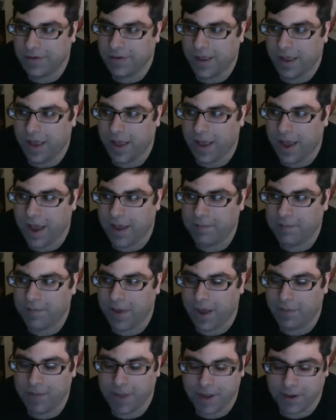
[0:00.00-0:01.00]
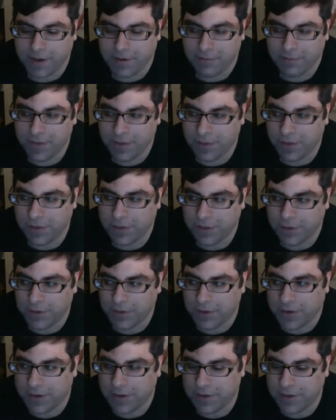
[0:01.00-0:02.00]
I'm not convinced it's a good
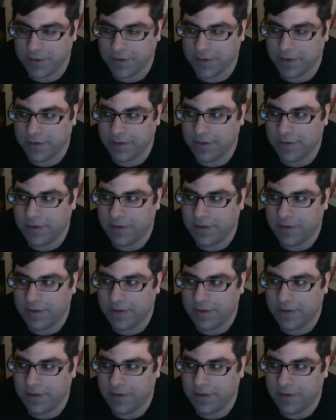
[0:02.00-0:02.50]
idea.